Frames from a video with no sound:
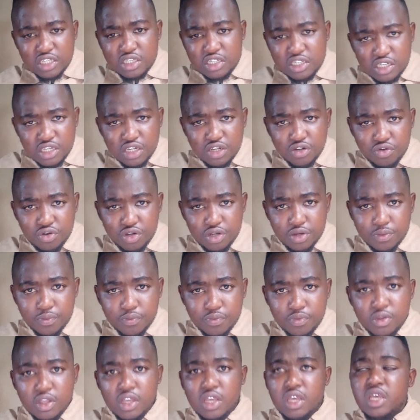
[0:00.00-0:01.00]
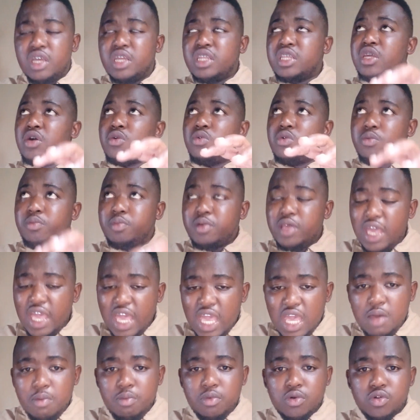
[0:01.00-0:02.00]
theory, they will be
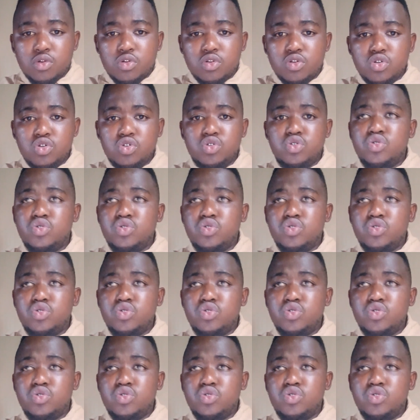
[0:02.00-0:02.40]
able